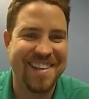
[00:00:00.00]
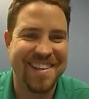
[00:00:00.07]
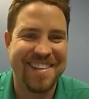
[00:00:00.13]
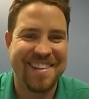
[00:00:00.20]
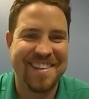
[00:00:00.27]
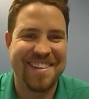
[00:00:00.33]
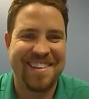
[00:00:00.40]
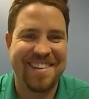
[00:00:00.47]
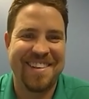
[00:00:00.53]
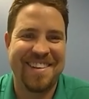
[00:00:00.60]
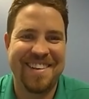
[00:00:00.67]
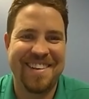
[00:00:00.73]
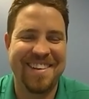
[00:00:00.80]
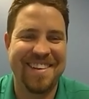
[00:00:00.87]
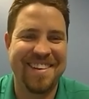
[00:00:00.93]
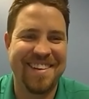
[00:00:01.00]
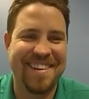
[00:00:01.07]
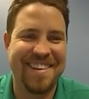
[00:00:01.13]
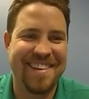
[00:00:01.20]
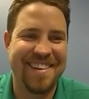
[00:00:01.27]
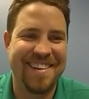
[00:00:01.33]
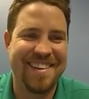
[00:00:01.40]

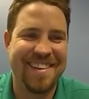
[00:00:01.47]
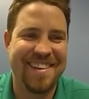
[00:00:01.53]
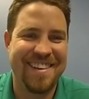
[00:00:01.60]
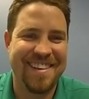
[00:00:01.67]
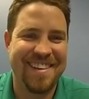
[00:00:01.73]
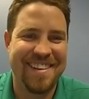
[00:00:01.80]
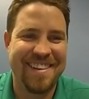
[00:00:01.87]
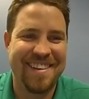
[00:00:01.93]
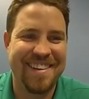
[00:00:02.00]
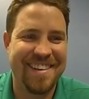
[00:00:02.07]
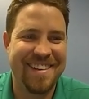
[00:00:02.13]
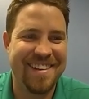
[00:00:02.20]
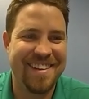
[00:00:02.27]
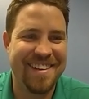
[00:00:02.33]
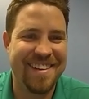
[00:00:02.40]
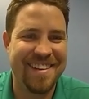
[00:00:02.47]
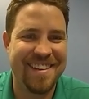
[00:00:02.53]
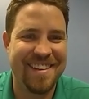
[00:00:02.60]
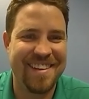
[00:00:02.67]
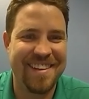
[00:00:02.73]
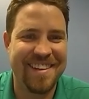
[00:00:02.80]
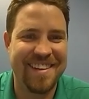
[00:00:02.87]

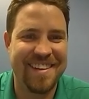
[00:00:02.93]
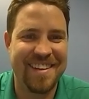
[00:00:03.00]
No one is speaking in this clip.